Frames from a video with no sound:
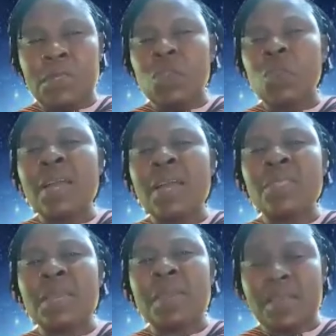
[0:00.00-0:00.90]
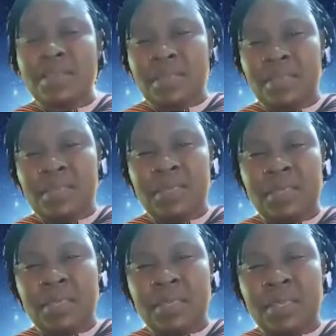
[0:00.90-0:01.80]
to allow them access
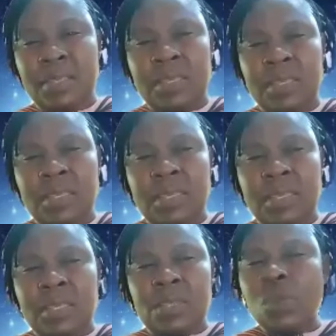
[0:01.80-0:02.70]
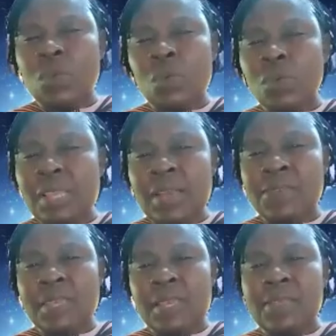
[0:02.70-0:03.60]
to good
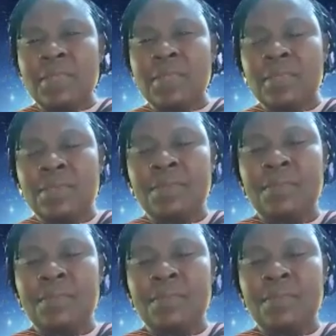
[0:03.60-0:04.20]
healthcare system.